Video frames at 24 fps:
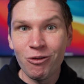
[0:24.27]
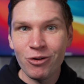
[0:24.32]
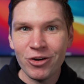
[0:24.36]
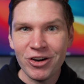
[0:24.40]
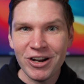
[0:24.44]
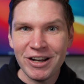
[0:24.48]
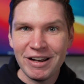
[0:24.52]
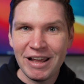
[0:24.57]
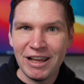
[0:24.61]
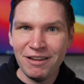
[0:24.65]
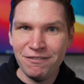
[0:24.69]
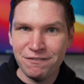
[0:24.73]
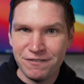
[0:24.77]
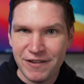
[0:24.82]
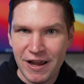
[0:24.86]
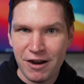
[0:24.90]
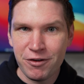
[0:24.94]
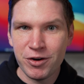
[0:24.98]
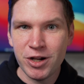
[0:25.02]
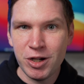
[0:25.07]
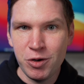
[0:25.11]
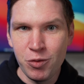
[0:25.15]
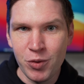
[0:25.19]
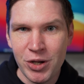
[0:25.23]
we're in a
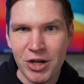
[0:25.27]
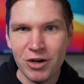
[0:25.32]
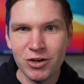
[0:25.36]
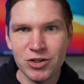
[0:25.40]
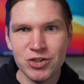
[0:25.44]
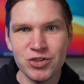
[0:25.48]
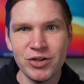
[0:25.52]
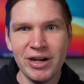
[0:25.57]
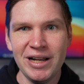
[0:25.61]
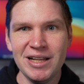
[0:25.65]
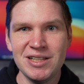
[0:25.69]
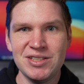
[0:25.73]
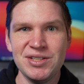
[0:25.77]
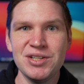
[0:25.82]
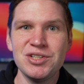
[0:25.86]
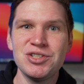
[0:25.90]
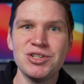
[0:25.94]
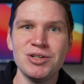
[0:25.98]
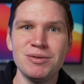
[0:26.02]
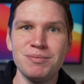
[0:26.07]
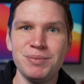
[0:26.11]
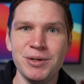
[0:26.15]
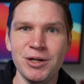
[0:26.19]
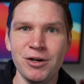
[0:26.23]
very weird
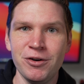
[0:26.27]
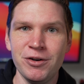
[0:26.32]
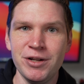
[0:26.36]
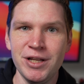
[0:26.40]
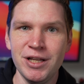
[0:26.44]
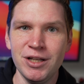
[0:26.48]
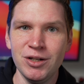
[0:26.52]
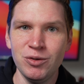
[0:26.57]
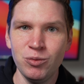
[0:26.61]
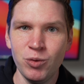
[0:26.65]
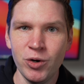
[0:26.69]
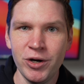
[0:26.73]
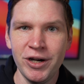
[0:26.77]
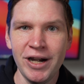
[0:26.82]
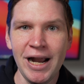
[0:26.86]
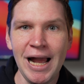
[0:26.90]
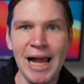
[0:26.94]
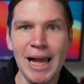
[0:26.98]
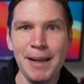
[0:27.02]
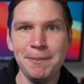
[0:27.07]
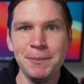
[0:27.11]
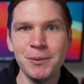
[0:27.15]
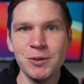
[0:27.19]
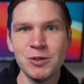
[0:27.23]
transition period where
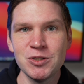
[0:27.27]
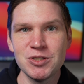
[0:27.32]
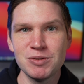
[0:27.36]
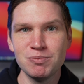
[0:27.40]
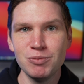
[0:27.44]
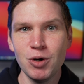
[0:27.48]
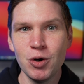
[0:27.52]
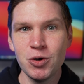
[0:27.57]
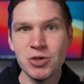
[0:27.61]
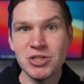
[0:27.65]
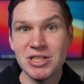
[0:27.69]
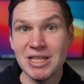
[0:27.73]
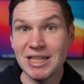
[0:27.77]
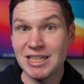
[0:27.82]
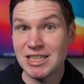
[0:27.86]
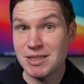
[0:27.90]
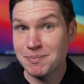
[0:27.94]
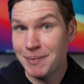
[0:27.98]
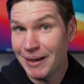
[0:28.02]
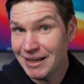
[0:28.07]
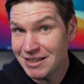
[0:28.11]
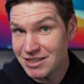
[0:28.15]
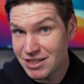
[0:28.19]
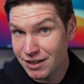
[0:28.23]
Apple's most
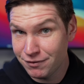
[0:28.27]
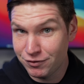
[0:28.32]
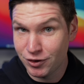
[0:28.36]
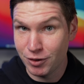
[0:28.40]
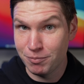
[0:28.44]
expensive